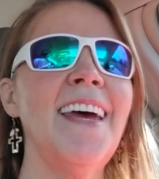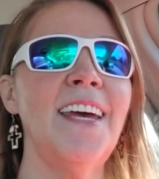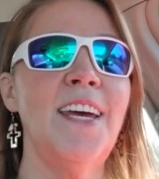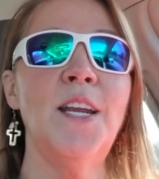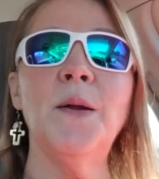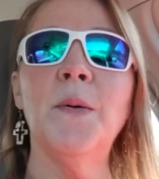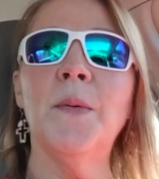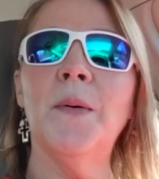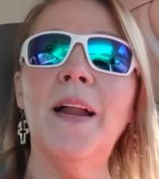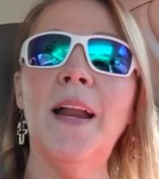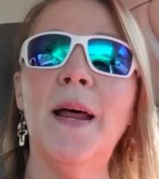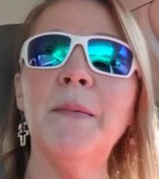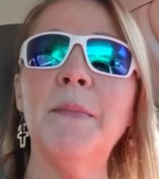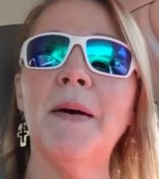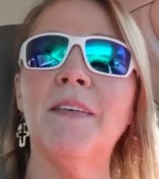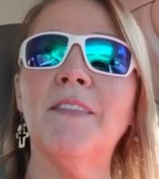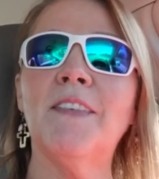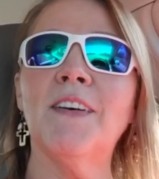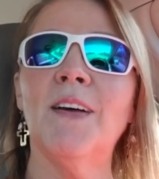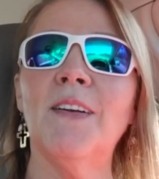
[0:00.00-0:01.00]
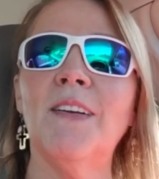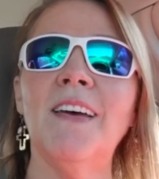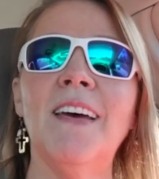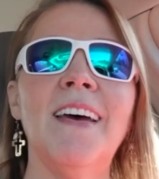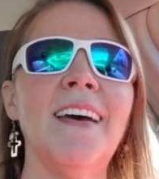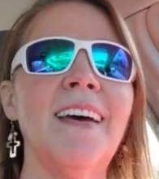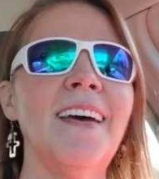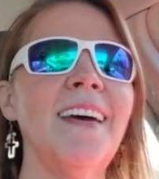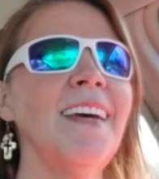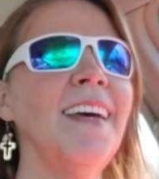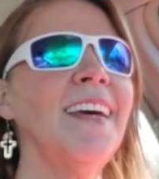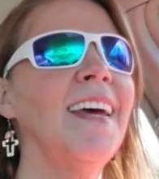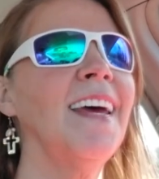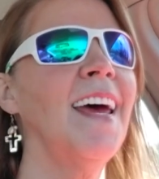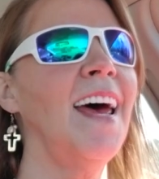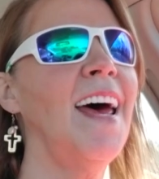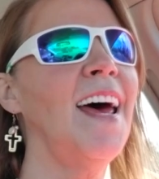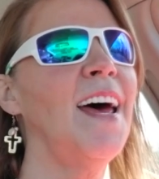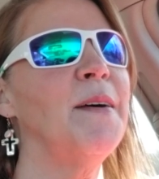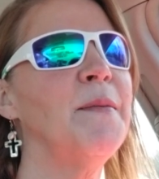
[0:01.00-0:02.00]
You know what? I'm gonna have to go look
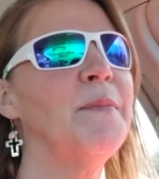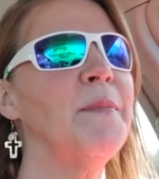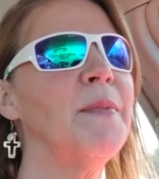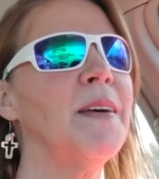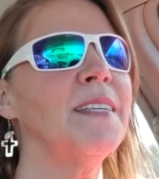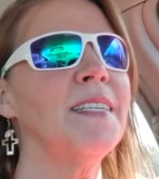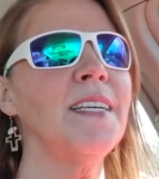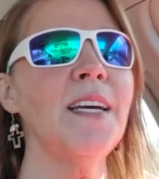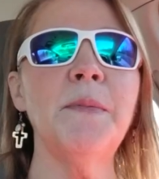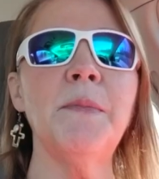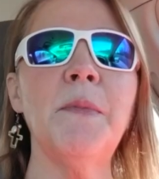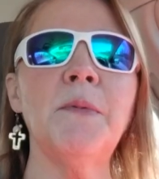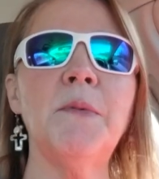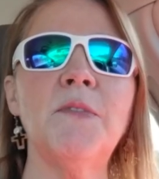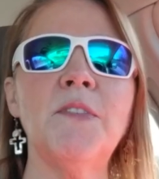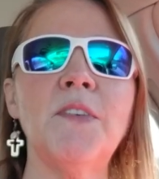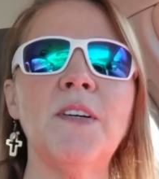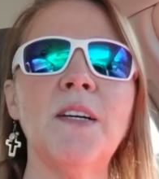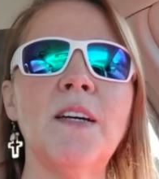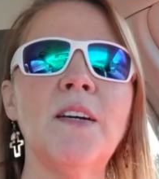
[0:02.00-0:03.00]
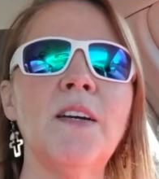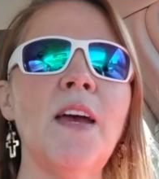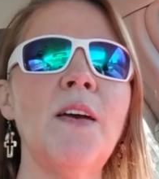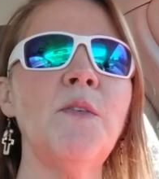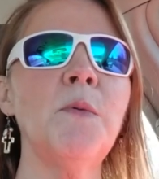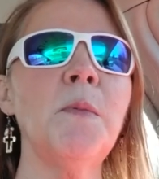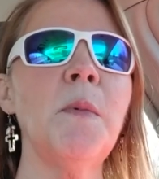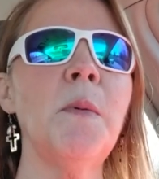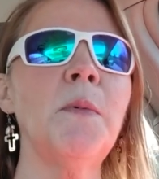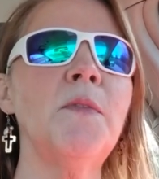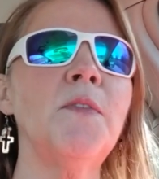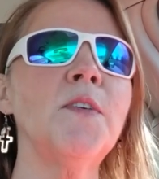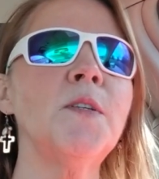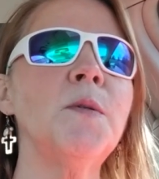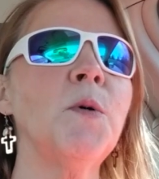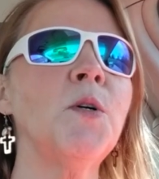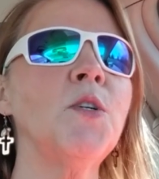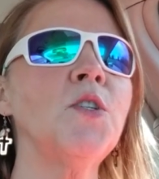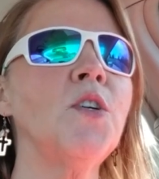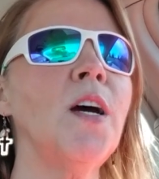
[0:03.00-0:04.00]
um, because I can't remember. If it, can't remember if it's
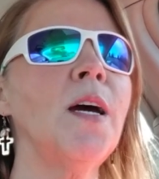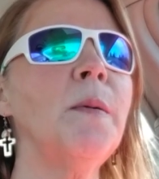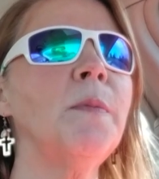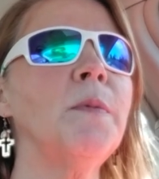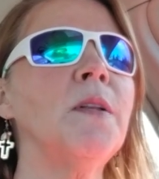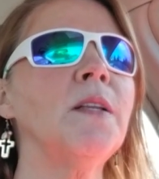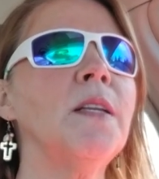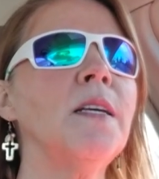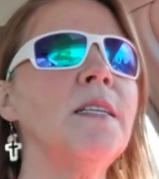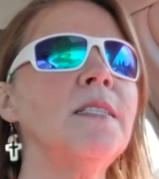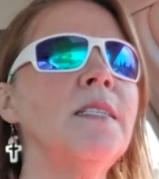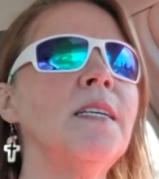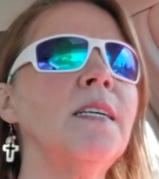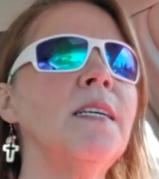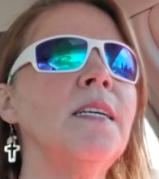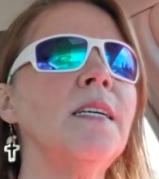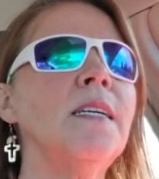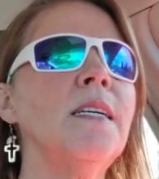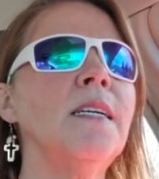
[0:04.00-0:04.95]
March or April. Let's see.